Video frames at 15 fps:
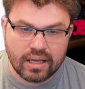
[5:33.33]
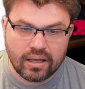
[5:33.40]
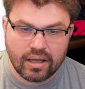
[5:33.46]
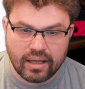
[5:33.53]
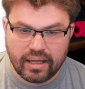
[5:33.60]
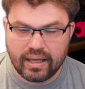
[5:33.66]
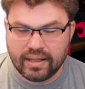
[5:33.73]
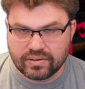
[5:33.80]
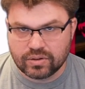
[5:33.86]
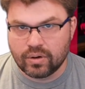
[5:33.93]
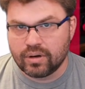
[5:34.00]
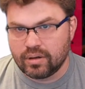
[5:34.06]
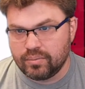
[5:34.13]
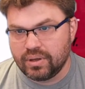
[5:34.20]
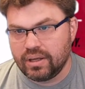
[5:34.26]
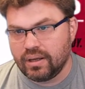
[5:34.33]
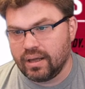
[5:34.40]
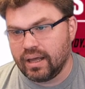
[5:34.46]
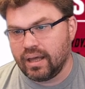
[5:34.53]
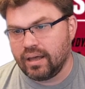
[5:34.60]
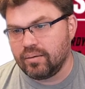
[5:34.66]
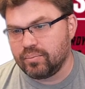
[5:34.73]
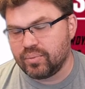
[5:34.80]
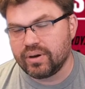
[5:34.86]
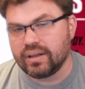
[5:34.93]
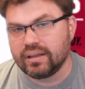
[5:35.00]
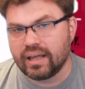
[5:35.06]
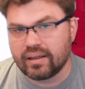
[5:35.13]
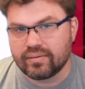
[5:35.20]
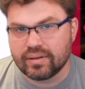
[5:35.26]
It's going to be a pretty
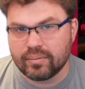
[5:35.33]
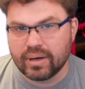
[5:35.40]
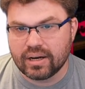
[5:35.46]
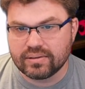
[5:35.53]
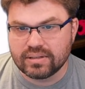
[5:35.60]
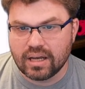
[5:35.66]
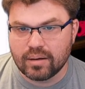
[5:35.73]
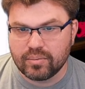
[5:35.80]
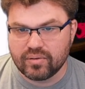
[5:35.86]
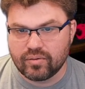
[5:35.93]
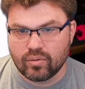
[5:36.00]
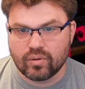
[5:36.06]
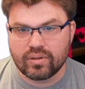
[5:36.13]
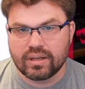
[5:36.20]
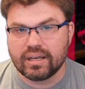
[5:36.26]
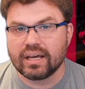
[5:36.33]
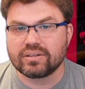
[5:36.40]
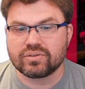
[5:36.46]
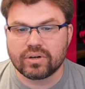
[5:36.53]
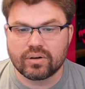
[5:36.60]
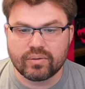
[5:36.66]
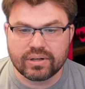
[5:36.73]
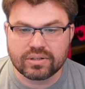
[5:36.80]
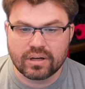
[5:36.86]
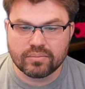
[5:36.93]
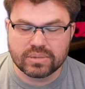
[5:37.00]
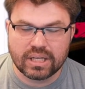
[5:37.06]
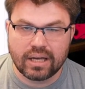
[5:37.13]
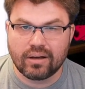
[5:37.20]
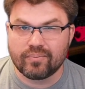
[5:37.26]
lengthy amount of time before the next generation
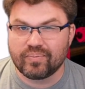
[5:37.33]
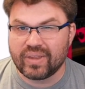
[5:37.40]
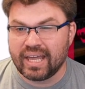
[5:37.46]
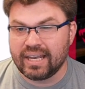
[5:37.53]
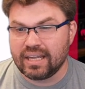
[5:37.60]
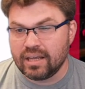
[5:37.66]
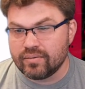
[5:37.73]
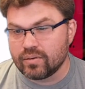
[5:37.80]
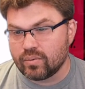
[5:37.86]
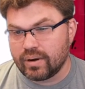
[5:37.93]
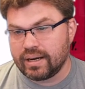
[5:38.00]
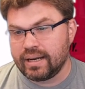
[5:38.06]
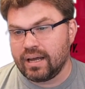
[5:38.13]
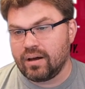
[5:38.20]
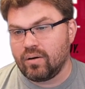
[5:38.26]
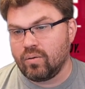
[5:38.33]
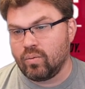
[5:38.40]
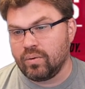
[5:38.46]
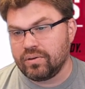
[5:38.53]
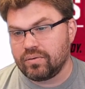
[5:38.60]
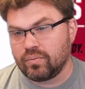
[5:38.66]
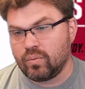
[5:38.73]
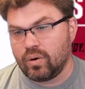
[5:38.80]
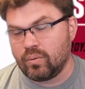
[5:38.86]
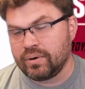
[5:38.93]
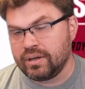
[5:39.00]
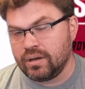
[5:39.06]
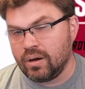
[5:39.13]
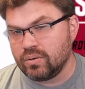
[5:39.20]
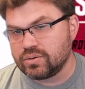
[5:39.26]
comes out. And even right now with what
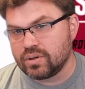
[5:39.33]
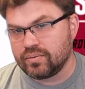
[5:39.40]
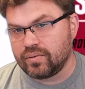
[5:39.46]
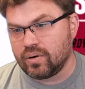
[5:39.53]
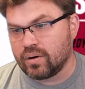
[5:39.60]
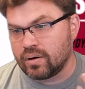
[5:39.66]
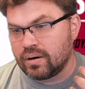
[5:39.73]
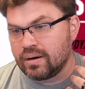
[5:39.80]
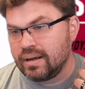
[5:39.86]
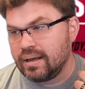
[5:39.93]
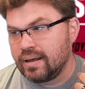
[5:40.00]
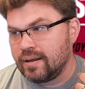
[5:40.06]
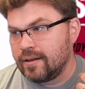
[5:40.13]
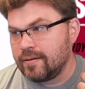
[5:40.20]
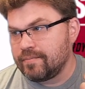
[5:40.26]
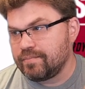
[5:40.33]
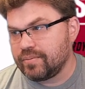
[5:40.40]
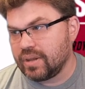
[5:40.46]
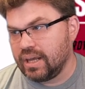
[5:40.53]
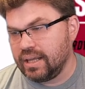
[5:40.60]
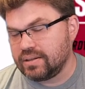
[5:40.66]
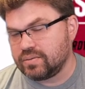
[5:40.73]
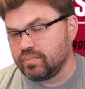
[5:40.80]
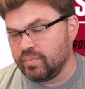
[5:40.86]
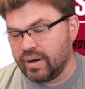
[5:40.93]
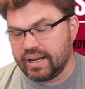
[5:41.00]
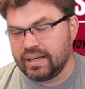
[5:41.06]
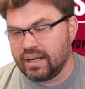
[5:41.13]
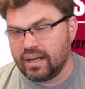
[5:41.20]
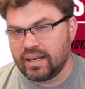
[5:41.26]
we know so far, it
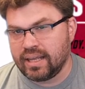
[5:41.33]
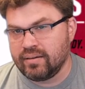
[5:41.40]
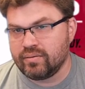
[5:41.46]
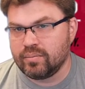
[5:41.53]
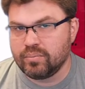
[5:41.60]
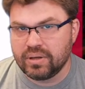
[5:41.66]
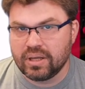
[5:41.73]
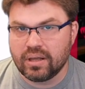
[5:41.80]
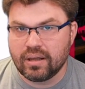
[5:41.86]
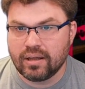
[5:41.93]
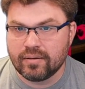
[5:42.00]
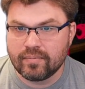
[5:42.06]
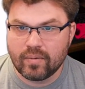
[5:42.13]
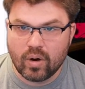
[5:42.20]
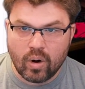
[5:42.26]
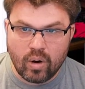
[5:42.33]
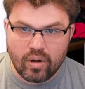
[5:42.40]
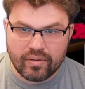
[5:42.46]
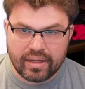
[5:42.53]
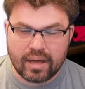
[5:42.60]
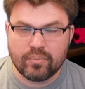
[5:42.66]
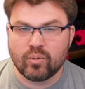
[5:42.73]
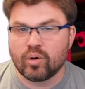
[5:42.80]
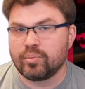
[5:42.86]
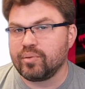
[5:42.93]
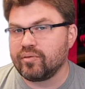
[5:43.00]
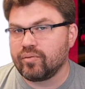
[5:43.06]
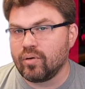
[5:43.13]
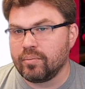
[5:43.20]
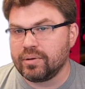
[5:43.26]
might not even be all that more
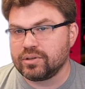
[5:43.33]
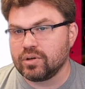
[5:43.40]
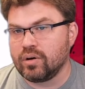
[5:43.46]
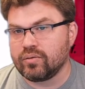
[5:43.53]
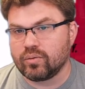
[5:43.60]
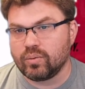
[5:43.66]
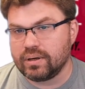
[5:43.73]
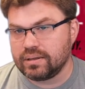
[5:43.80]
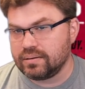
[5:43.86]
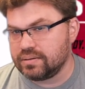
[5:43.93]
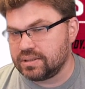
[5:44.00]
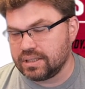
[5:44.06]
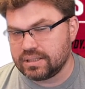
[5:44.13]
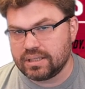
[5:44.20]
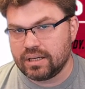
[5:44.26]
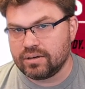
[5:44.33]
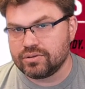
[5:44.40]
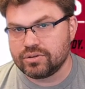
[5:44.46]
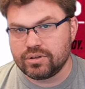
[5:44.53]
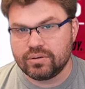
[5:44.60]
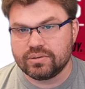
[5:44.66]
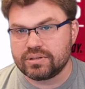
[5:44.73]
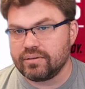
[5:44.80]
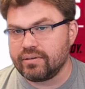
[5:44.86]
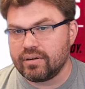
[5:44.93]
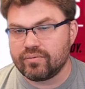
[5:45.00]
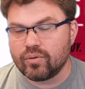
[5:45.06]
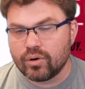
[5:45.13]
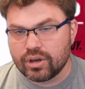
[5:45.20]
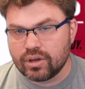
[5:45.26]
performant over what sixty-eight hundred U and
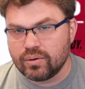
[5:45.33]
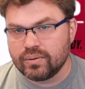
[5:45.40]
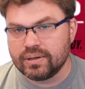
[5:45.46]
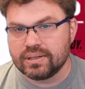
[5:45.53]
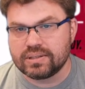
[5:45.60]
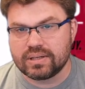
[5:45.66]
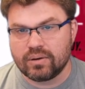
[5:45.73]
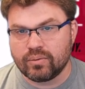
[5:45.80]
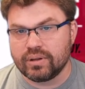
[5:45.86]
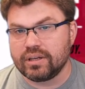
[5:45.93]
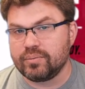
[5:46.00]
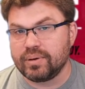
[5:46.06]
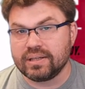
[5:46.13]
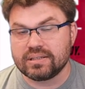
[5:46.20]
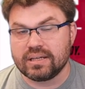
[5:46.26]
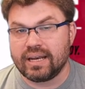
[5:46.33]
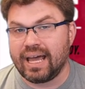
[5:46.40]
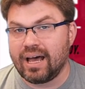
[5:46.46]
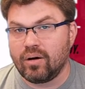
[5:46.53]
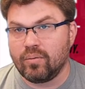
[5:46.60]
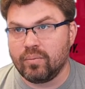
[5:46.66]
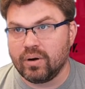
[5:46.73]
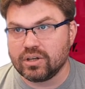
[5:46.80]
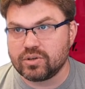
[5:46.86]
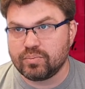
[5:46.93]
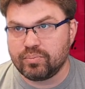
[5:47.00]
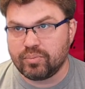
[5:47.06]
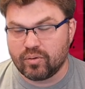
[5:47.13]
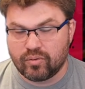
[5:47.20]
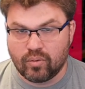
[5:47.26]
seventy-eight forty U is. It really depends on how much
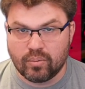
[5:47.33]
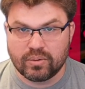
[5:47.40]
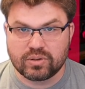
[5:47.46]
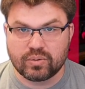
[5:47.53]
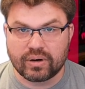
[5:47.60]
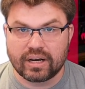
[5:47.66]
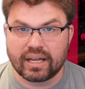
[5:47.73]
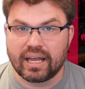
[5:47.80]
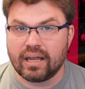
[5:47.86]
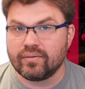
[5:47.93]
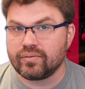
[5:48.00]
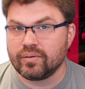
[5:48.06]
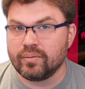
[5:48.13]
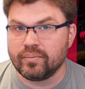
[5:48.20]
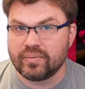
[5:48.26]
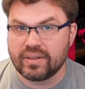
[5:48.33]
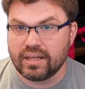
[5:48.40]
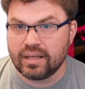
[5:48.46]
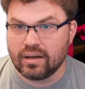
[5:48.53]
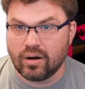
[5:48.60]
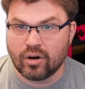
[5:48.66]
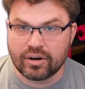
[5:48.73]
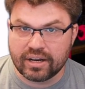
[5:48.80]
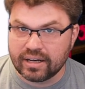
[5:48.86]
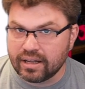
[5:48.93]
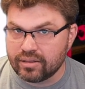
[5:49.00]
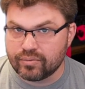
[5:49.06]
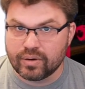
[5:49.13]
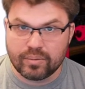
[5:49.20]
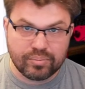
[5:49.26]
performance we're going to gain from the R D N A
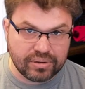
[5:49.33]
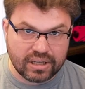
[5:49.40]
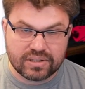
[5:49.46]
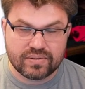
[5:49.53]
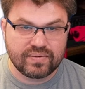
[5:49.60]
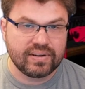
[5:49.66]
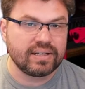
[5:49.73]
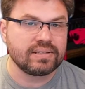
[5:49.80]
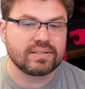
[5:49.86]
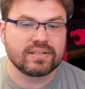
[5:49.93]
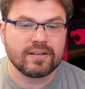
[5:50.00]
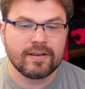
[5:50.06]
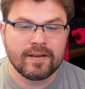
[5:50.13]
three plus fix.